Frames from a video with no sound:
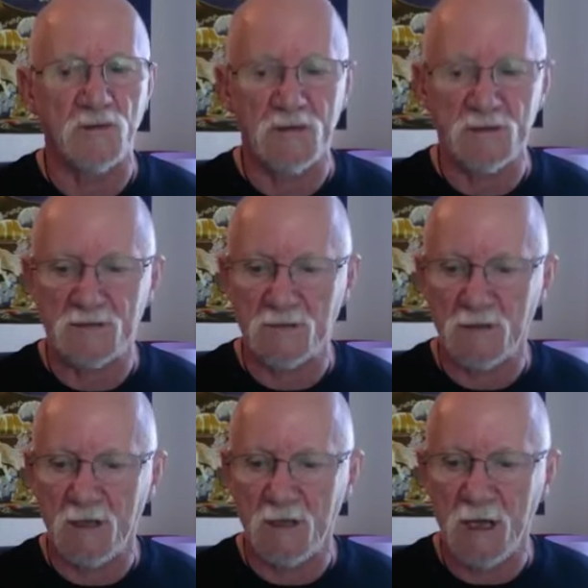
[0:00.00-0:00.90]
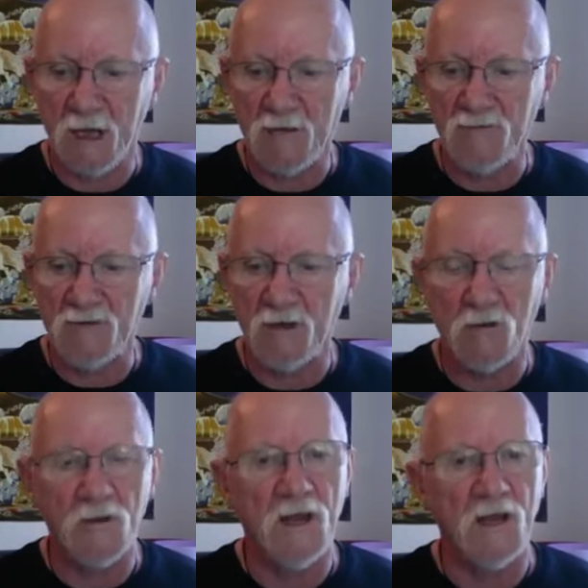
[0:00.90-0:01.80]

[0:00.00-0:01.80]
this, even though we